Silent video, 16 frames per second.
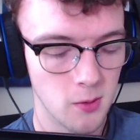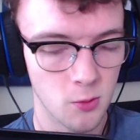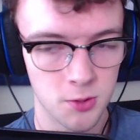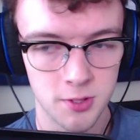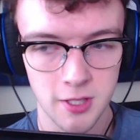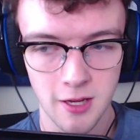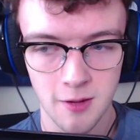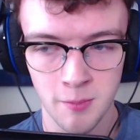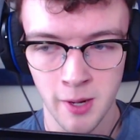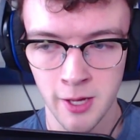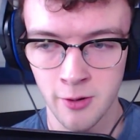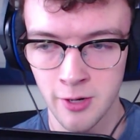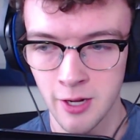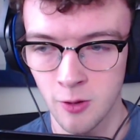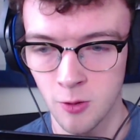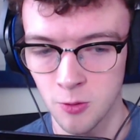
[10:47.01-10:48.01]
We'll see how my
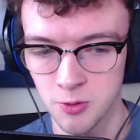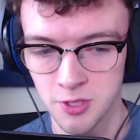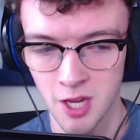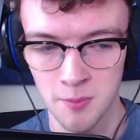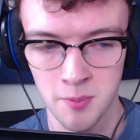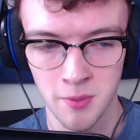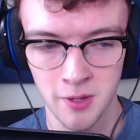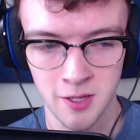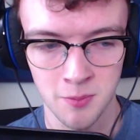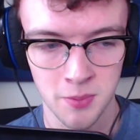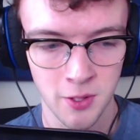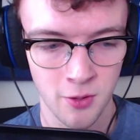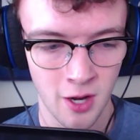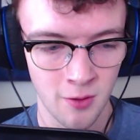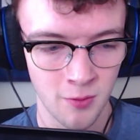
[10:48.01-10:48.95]
internet holds up in my computer.